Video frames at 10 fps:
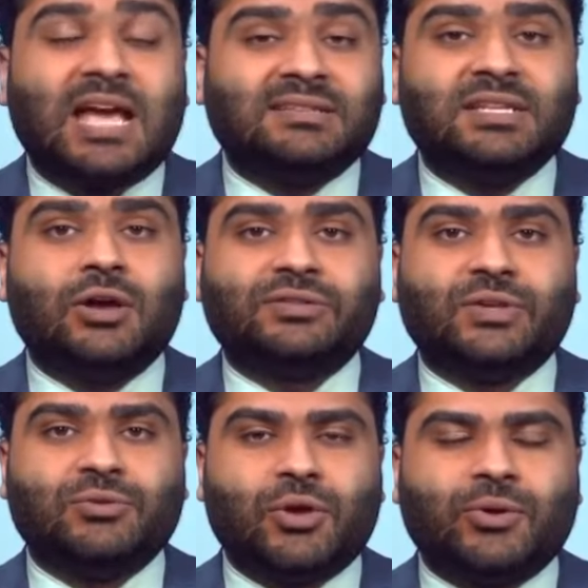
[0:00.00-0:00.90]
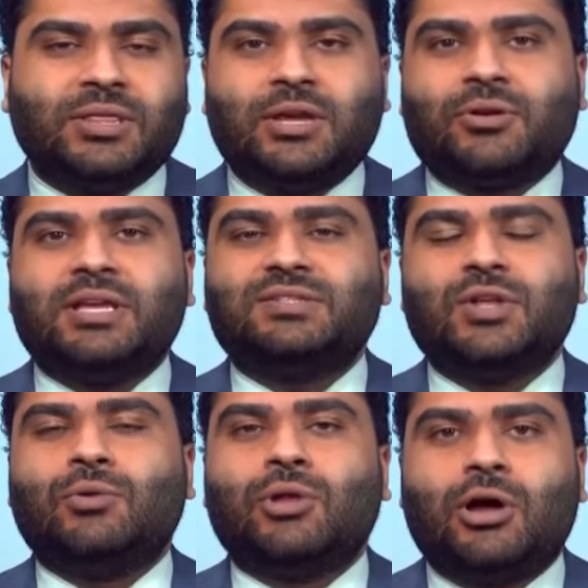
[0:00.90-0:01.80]
Cassidy also noted there is
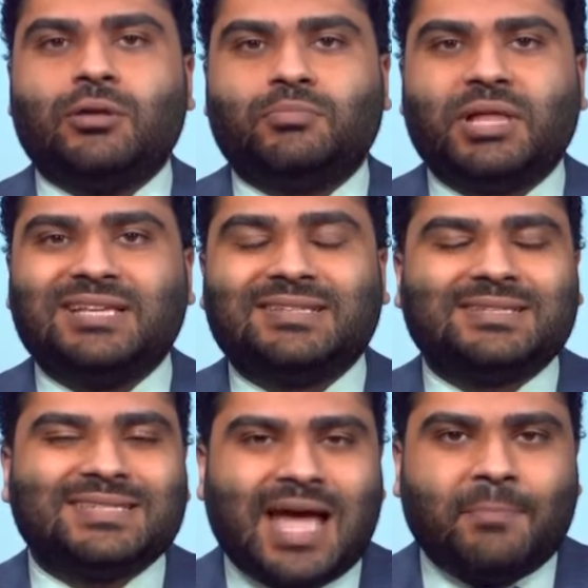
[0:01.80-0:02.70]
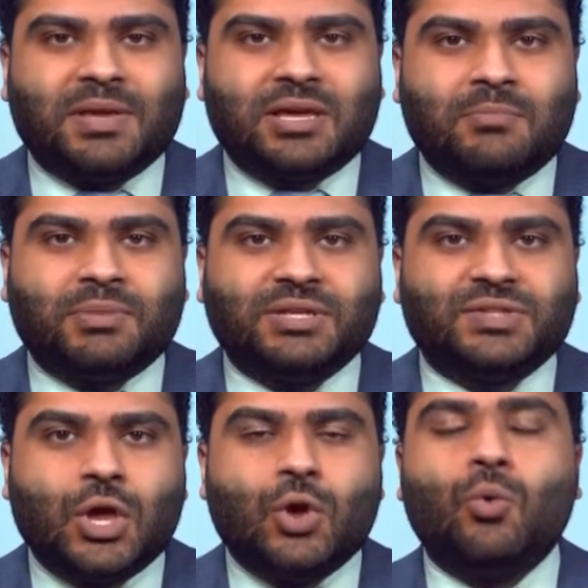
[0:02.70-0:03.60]
no law in place stopping
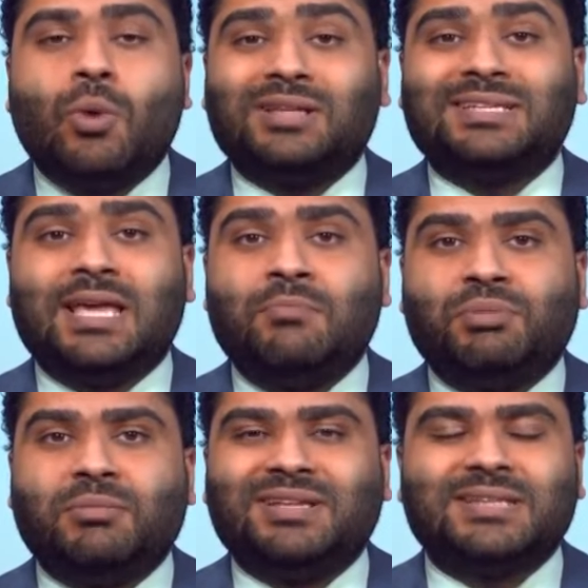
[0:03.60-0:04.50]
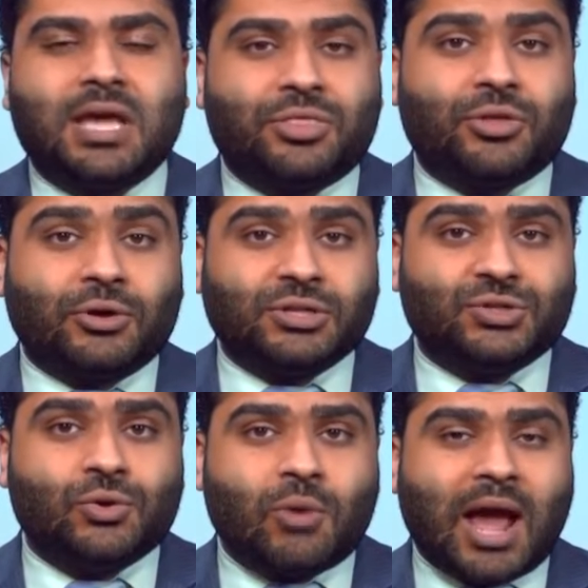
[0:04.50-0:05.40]
companies who want to implement a
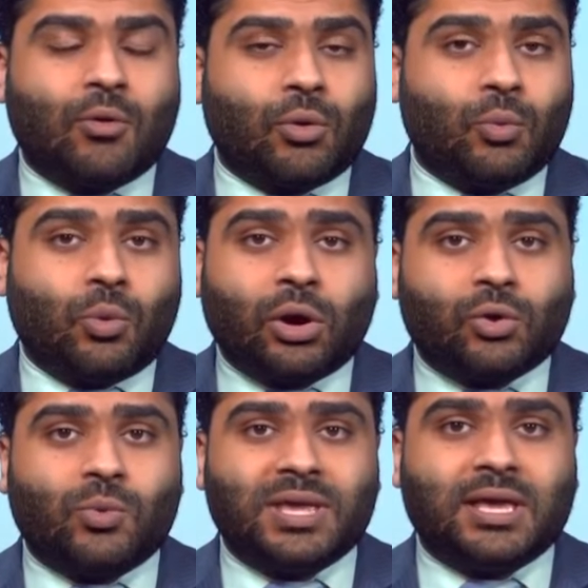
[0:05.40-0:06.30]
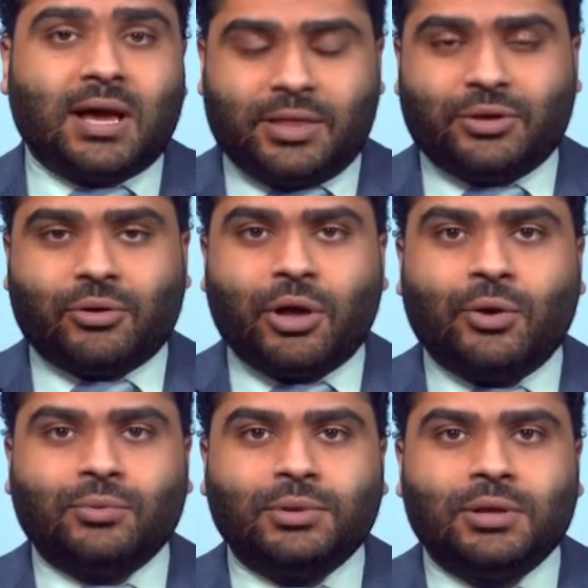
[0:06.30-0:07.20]
32 hour work week on their
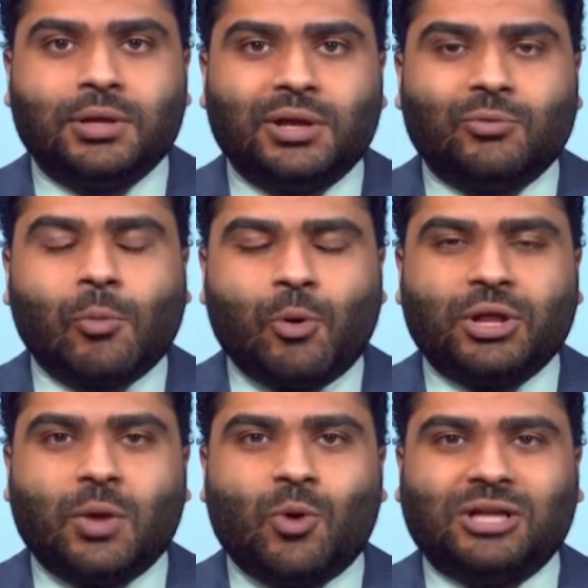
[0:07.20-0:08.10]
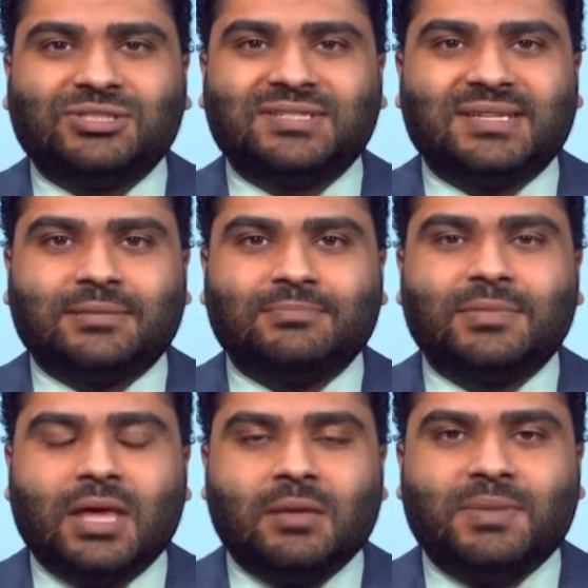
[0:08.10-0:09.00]
own. Reporting in Washington,
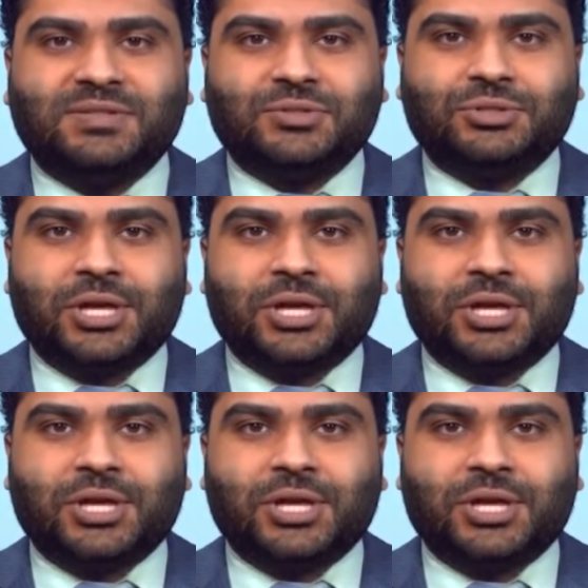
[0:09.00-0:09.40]
I'm Basil